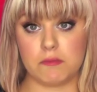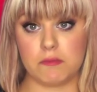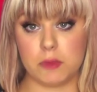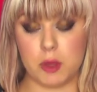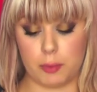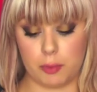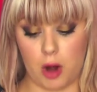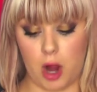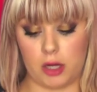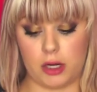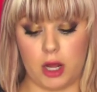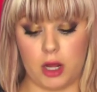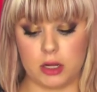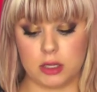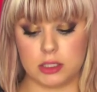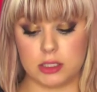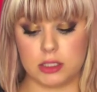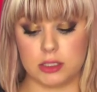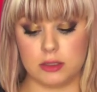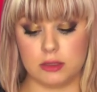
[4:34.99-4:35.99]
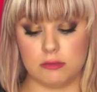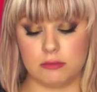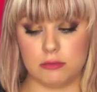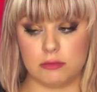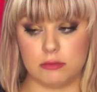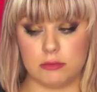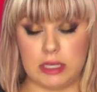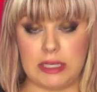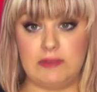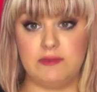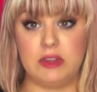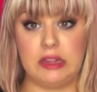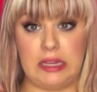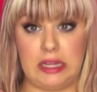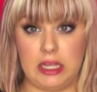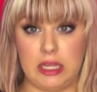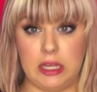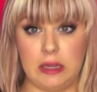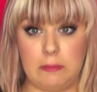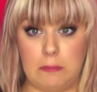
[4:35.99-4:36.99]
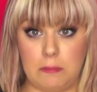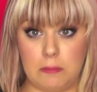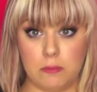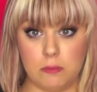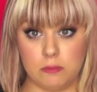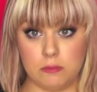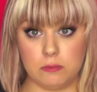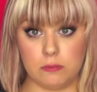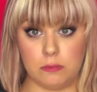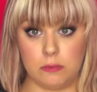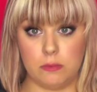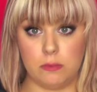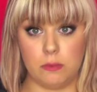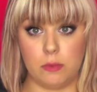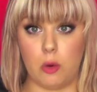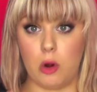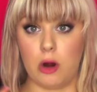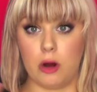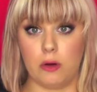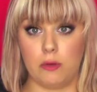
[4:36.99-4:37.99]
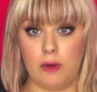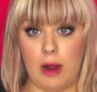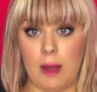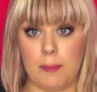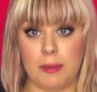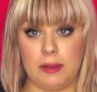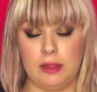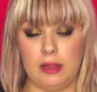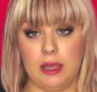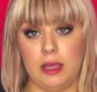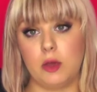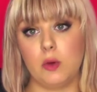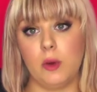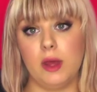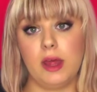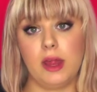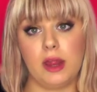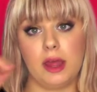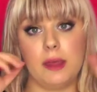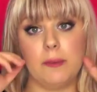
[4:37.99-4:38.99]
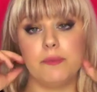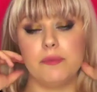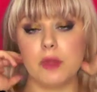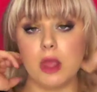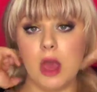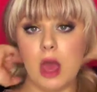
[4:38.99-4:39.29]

the product evenly and more rapidly, quickly.